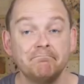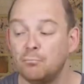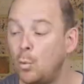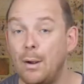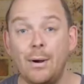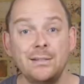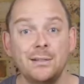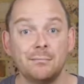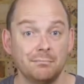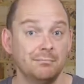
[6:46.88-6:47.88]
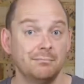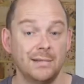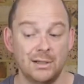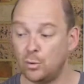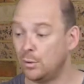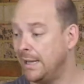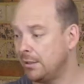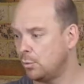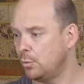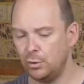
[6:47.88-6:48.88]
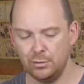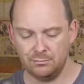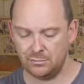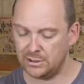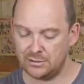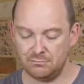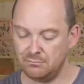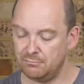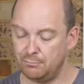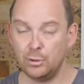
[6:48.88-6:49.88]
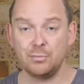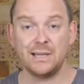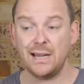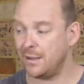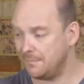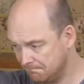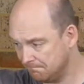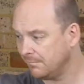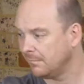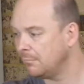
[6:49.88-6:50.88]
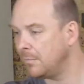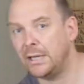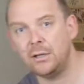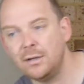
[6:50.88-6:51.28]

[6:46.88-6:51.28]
Why waste it? It's all there, it's all good. Just put them together, make your